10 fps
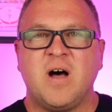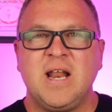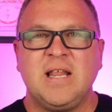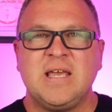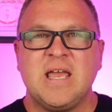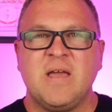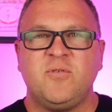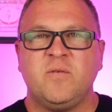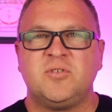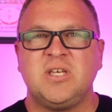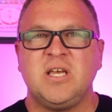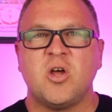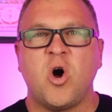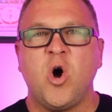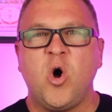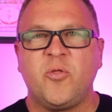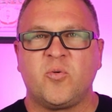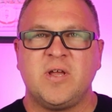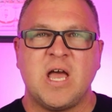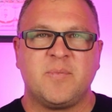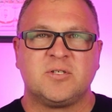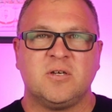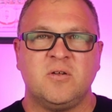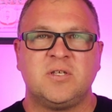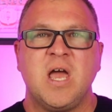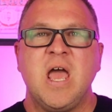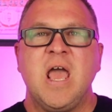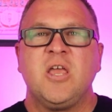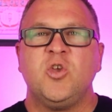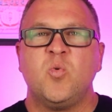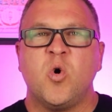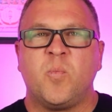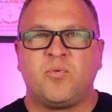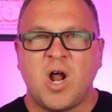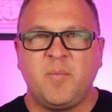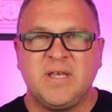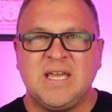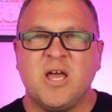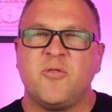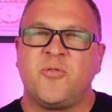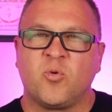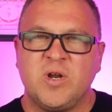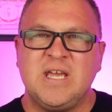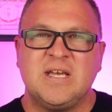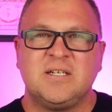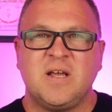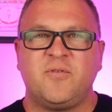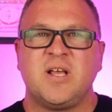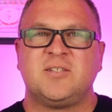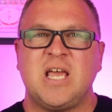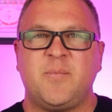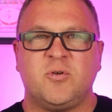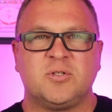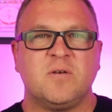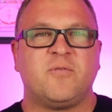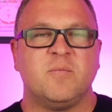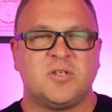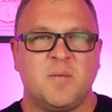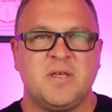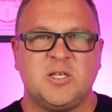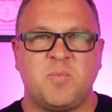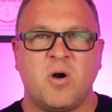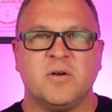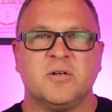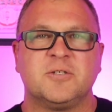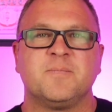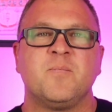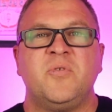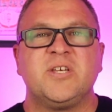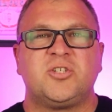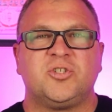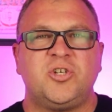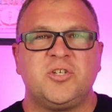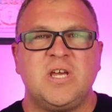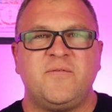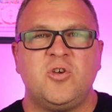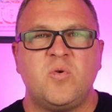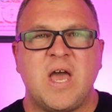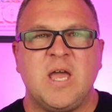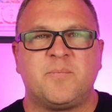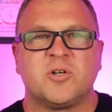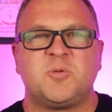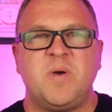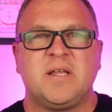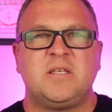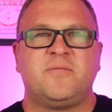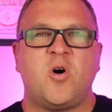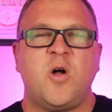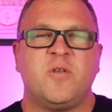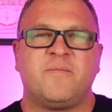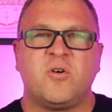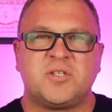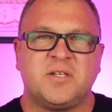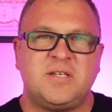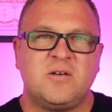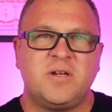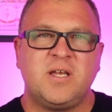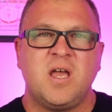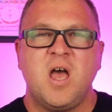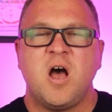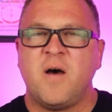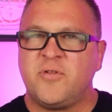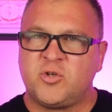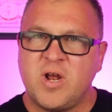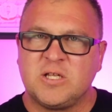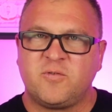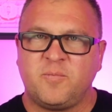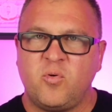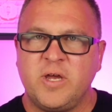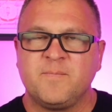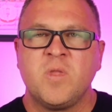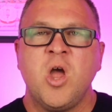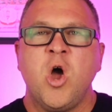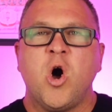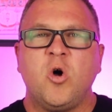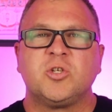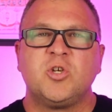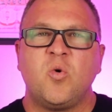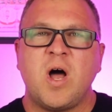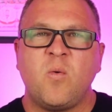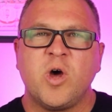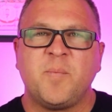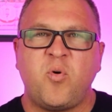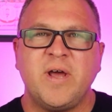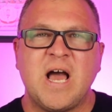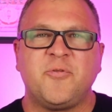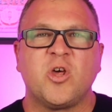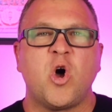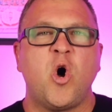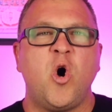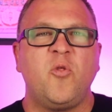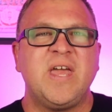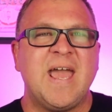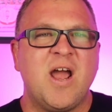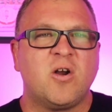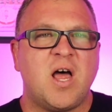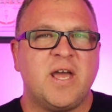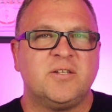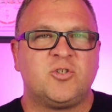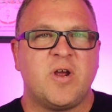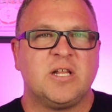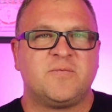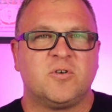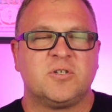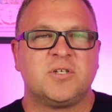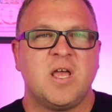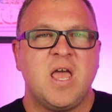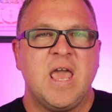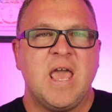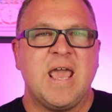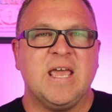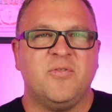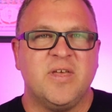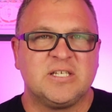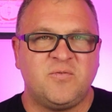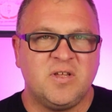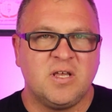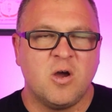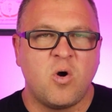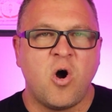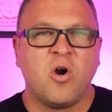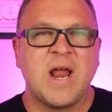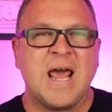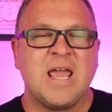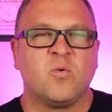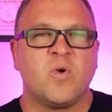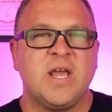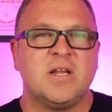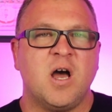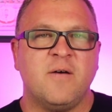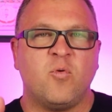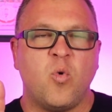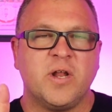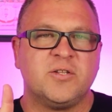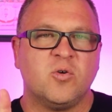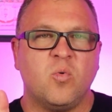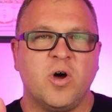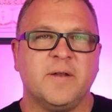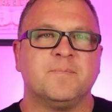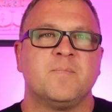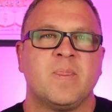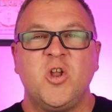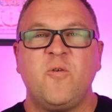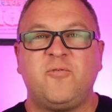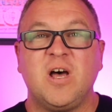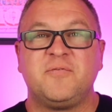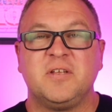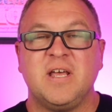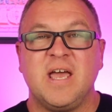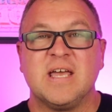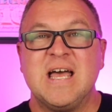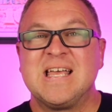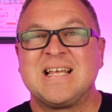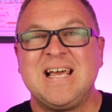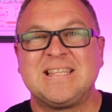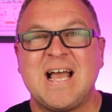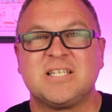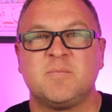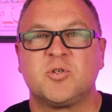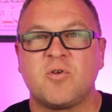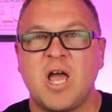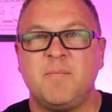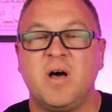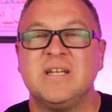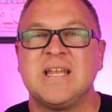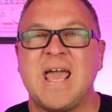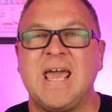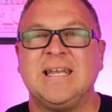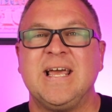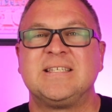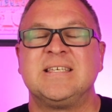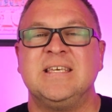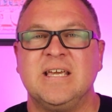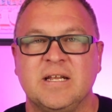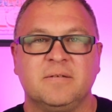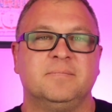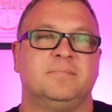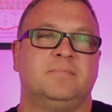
finally, if you've seen all three episodes, you will probably get three different examples from some of these partners. This should give you a perspective on the versatility of the transfer point. Also, I want to point out that all the airline transfers in this video are at a rate of one to one. No fluff today. Click that subscribe button and let's get it.